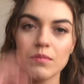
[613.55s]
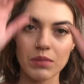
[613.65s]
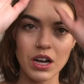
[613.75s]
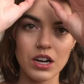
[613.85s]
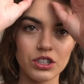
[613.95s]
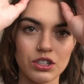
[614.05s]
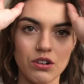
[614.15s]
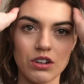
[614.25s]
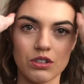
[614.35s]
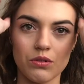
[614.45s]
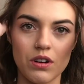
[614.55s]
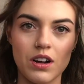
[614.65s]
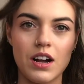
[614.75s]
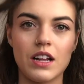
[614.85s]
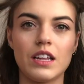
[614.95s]
blush, contour,
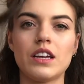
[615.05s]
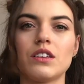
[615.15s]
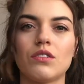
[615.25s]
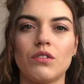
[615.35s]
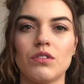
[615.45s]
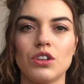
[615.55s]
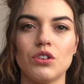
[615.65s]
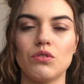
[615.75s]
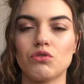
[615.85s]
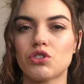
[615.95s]
highlight, you know, the usual.